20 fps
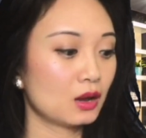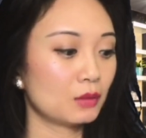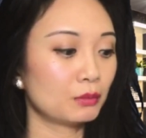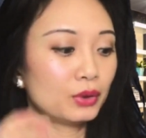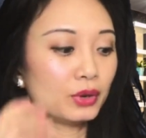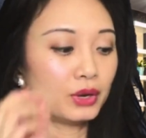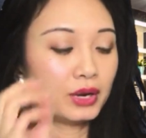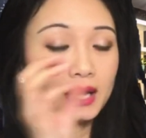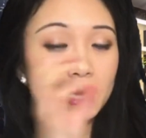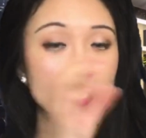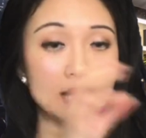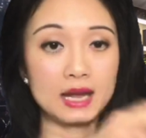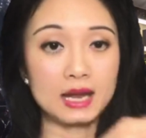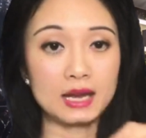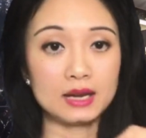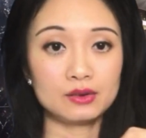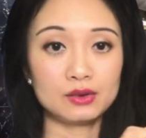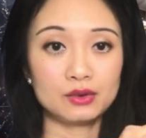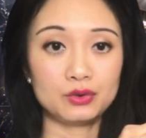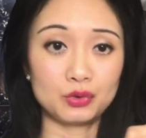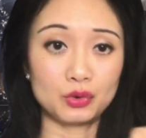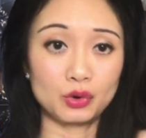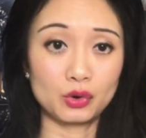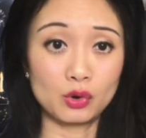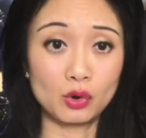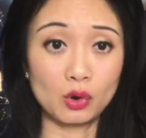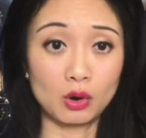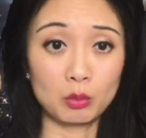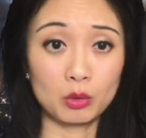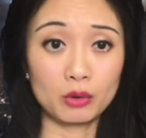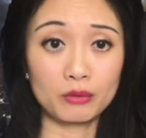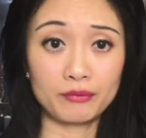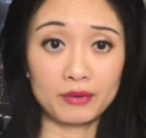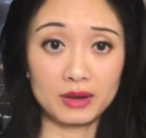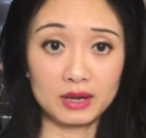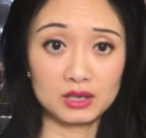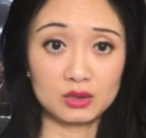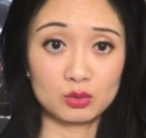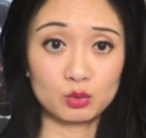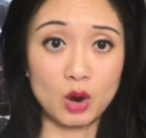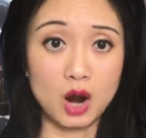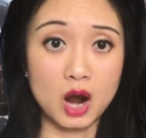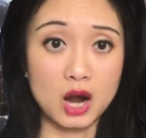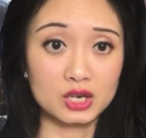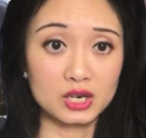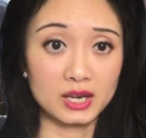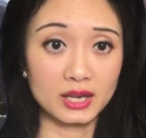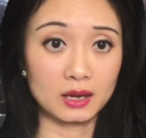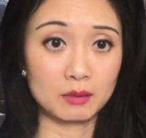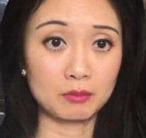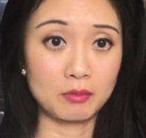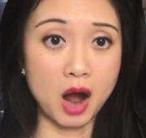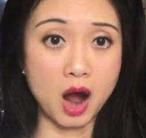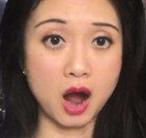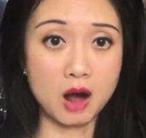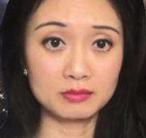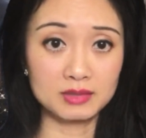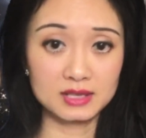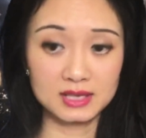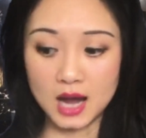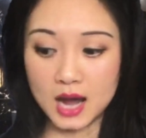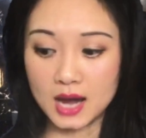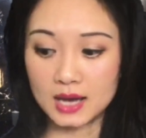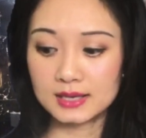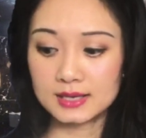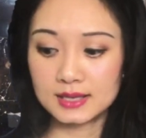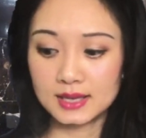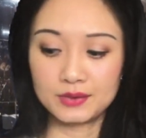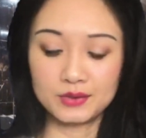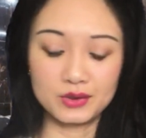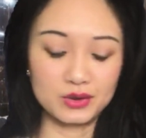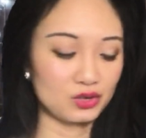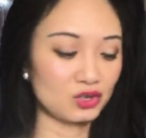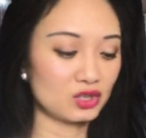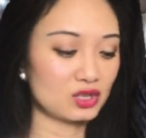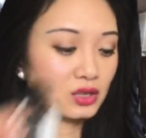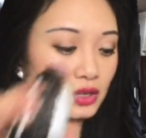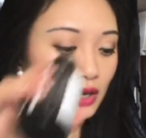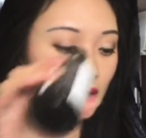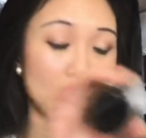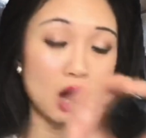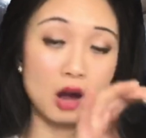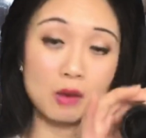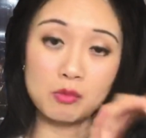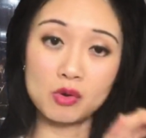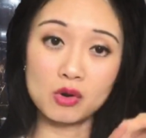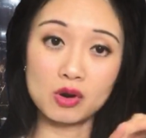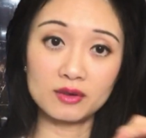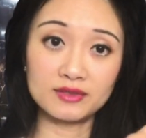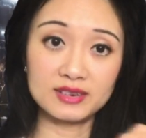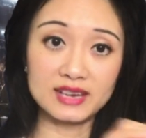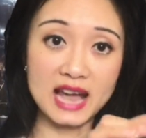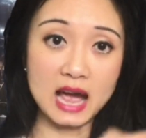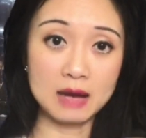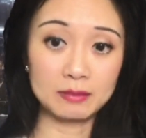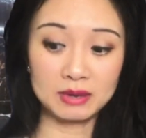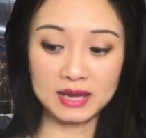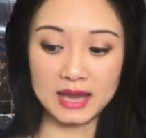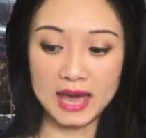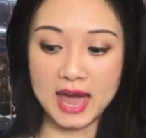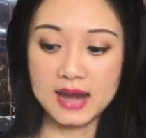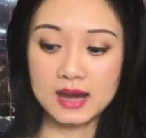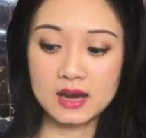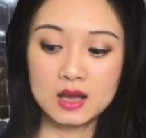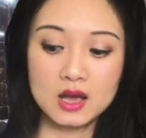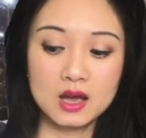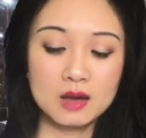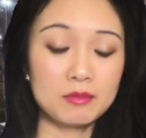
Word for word: put it in your normal face wash like a palm size and then just a couple of dab again